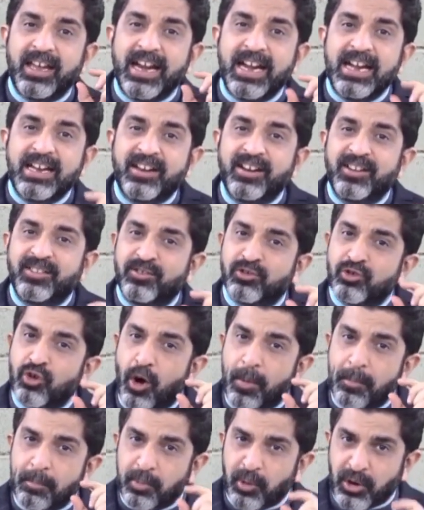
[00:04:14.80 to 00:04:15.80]
interest
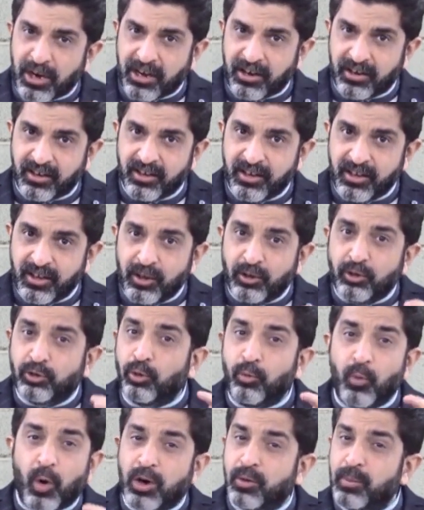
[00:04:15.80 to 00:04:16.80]
component.
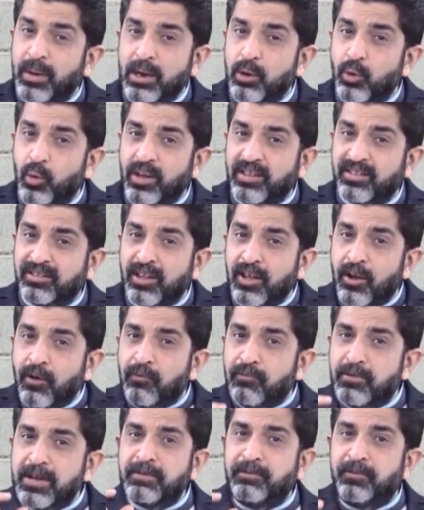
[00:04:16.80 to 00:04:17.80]
So what we do is
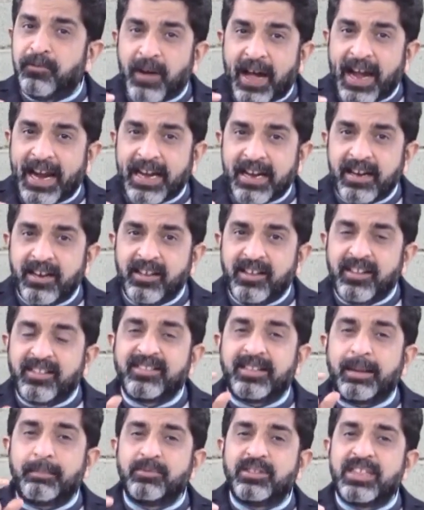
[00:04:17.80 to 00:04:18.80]
we find
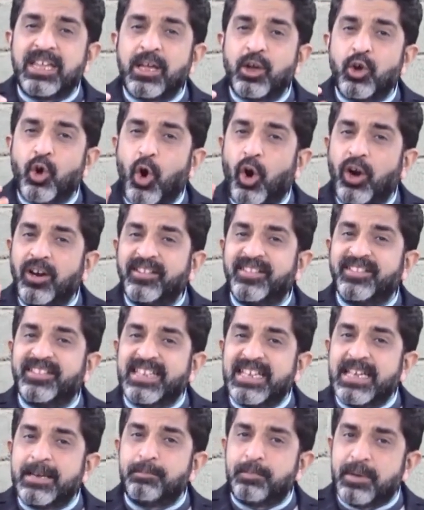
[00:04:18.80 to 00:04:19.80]
something called
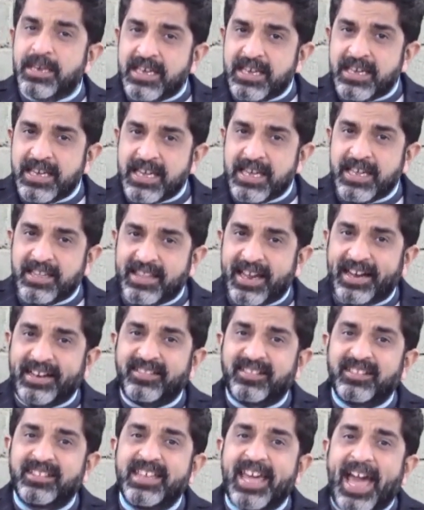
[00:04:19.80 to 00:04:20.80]
CPE, that
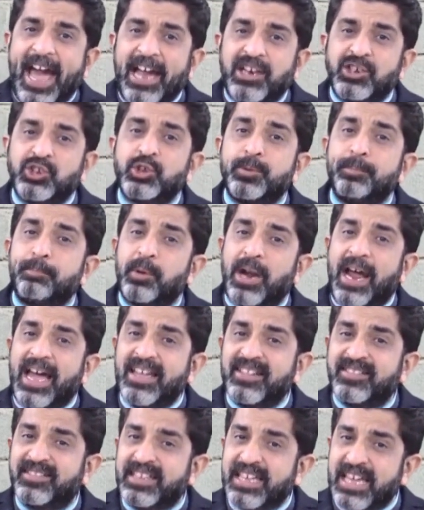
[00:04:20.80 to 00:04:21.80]
is cash
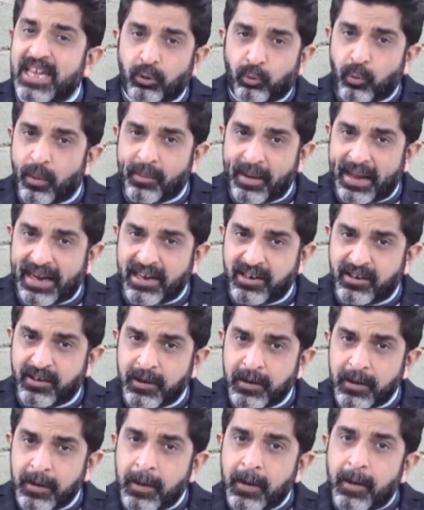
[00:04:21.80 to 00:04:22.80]
price equivalent.
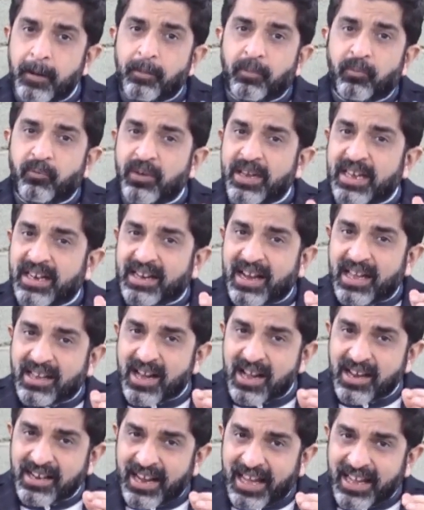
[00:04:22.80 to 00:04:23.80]
We
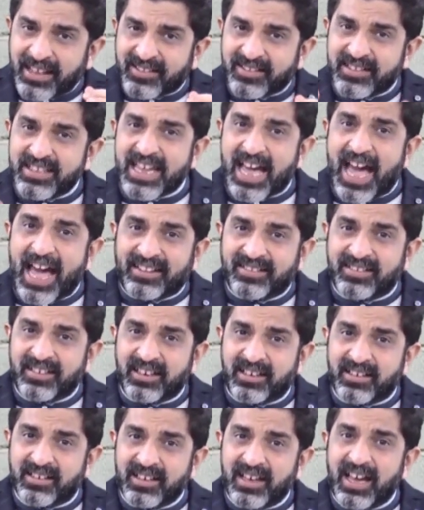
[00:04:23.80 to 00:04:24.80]
recognize the
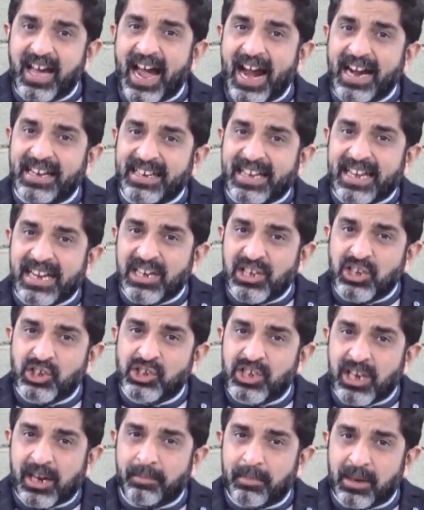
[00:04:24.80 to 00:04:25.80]
asset at
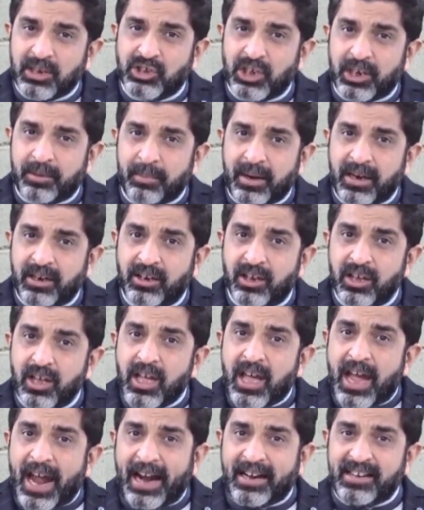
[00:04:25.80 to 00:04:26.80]
initial measurement,
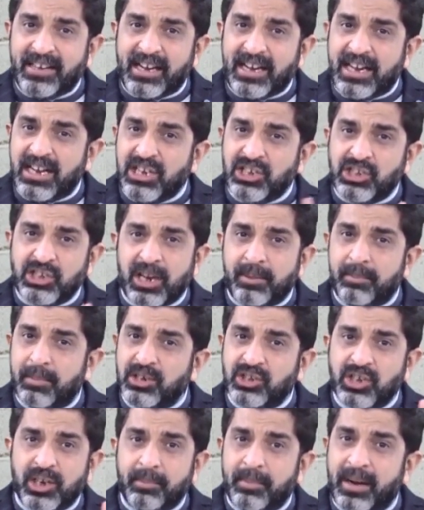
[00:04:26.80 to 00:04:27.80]
and that initial
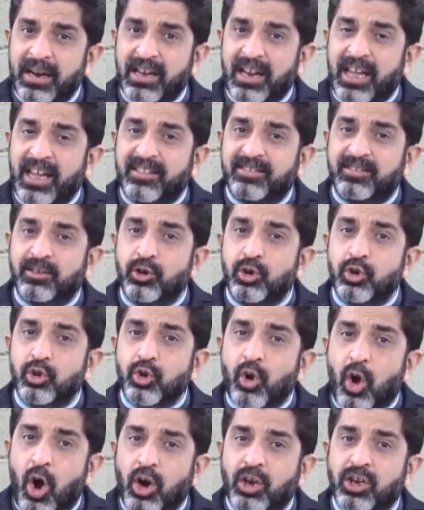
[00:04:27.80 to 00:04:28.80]
measurement is
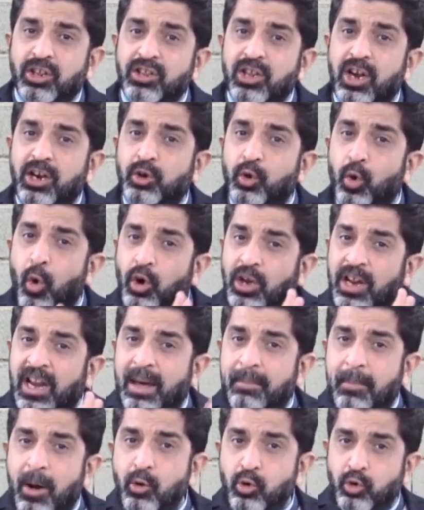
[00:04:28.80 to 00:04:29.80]
not the
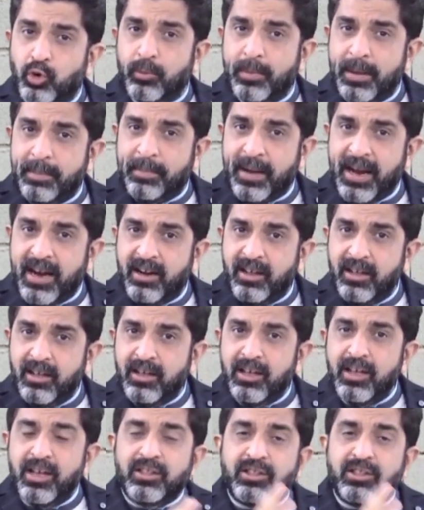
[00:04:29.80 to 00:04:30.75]
total amount to be paid.